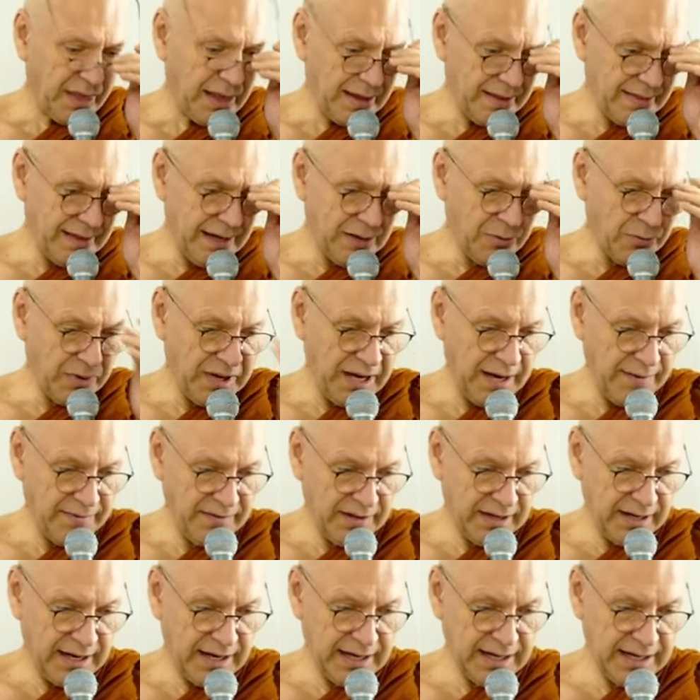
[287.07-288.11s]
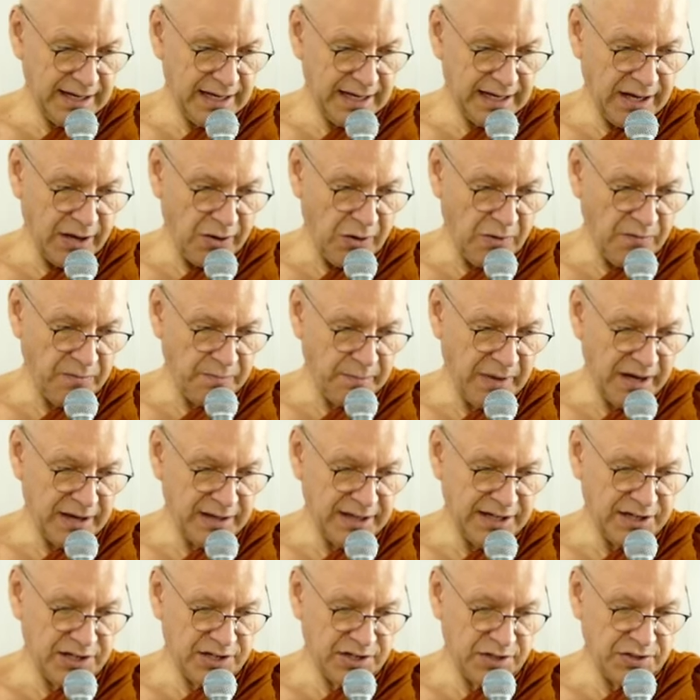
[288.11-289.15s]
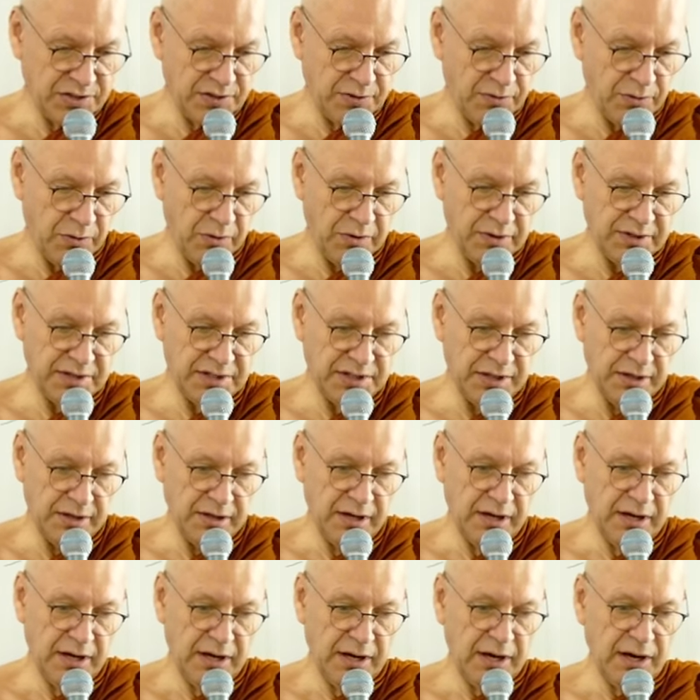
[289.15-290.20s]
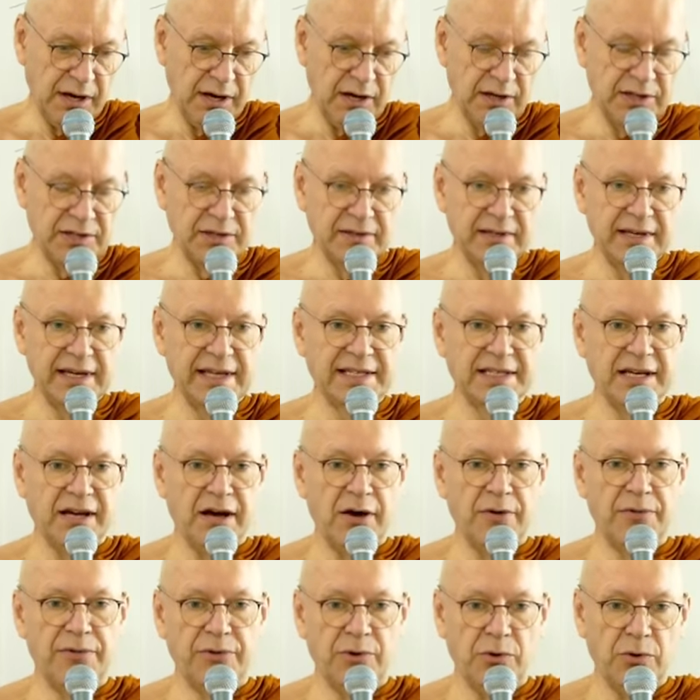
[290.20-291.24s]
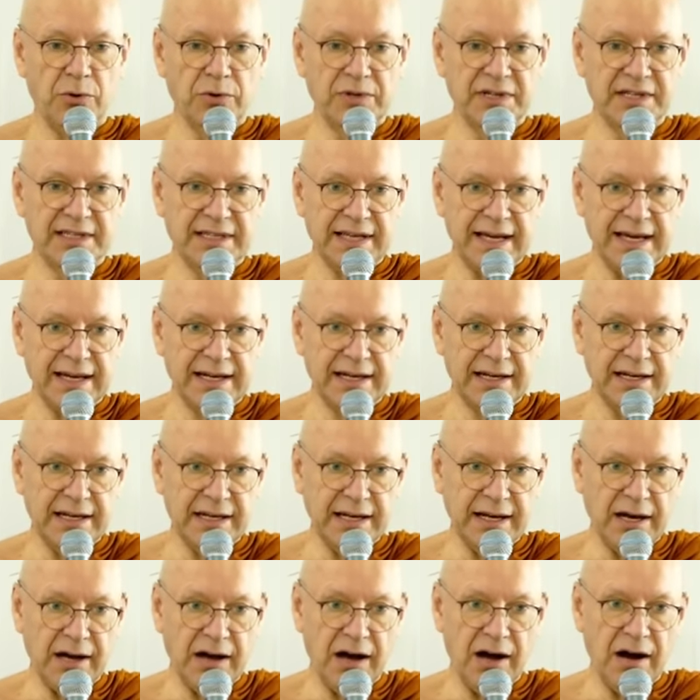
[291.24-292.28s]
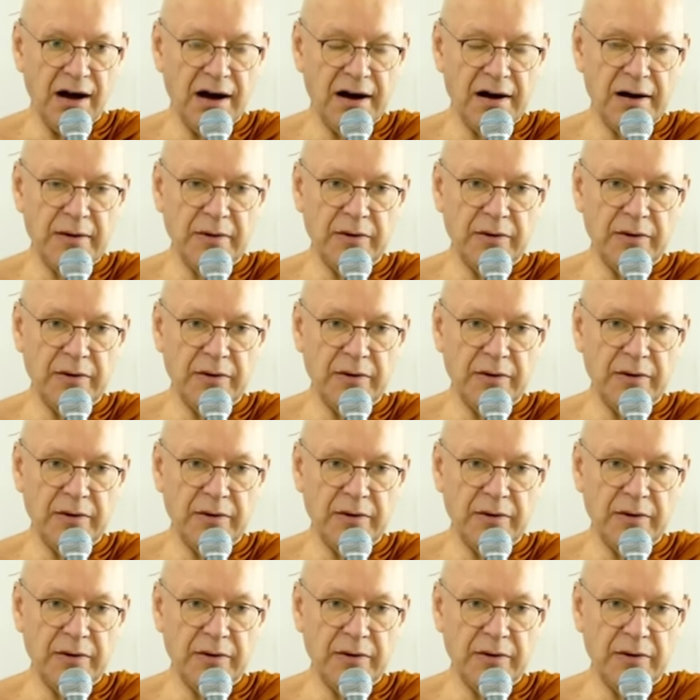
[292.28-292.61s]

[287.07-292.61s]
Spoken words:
Then we have the idea of malicious thoughts. So these are thoughts that are